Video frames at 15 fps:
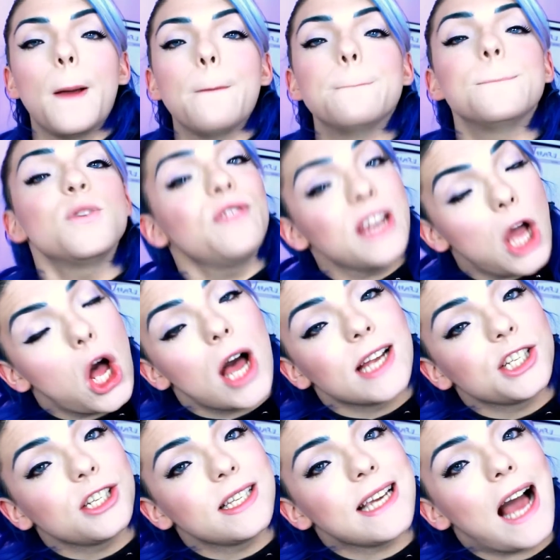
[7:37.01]
Moving
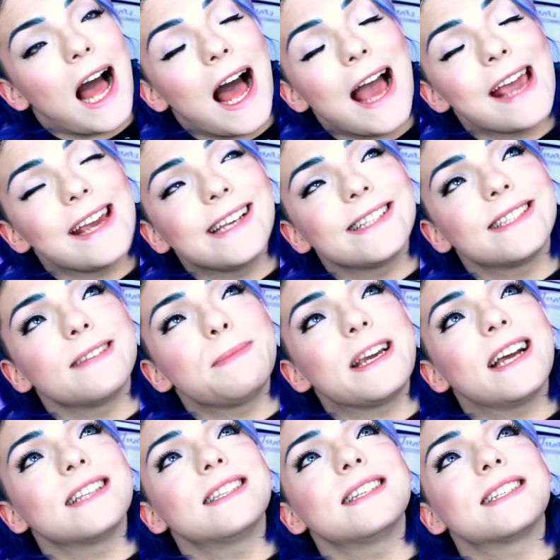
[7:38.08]
on to the eyes,
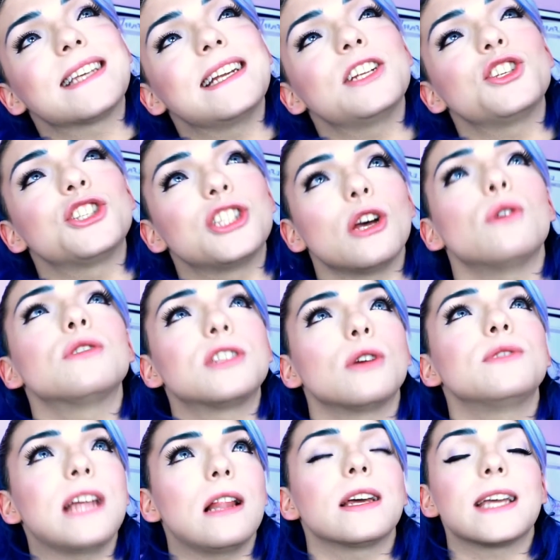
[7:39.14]
because the skin is so
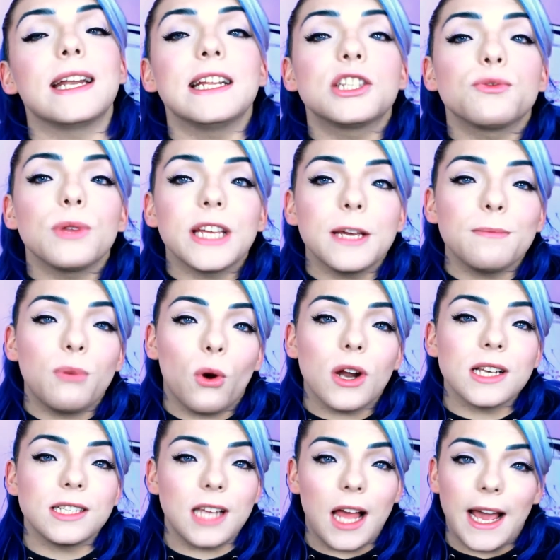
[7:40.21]
delicate, it's really
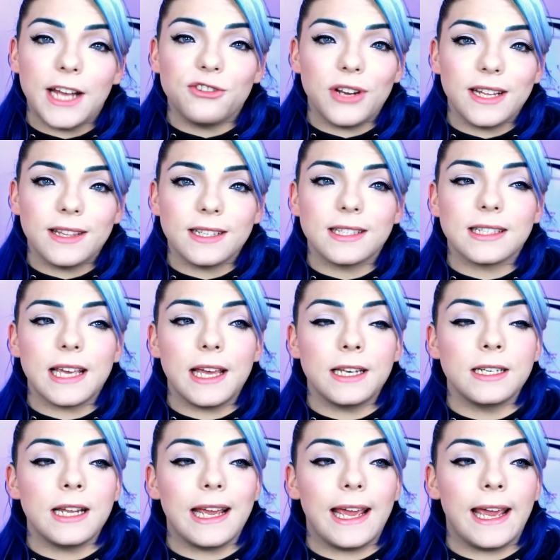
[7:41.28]
important to hydrate the
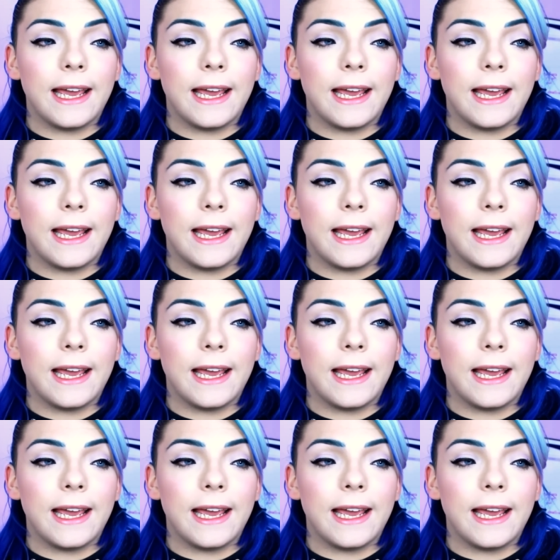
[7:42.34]
skin,